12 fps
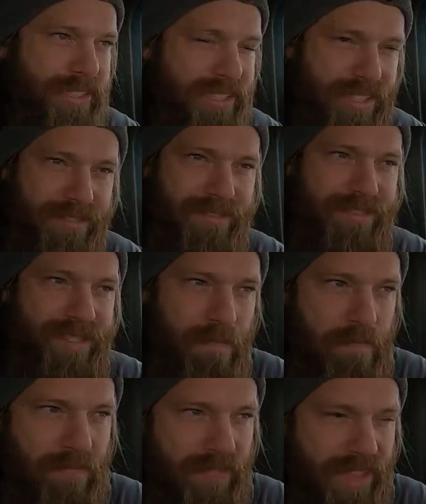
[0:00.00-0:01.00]
It's the,
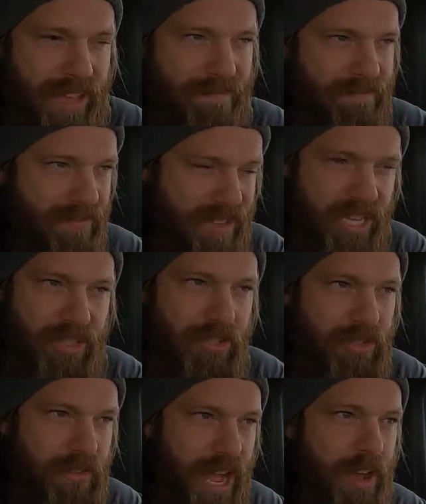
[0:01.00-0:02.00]
the, the
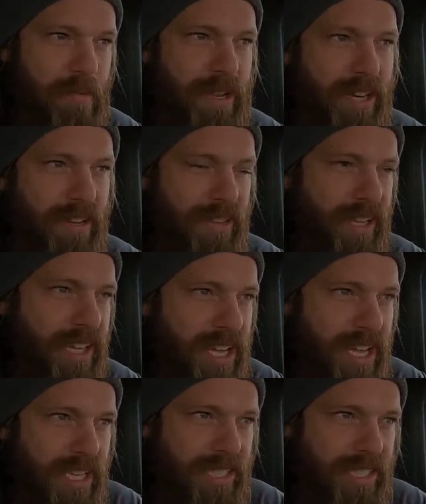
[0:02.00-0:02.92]
vehicles around me or the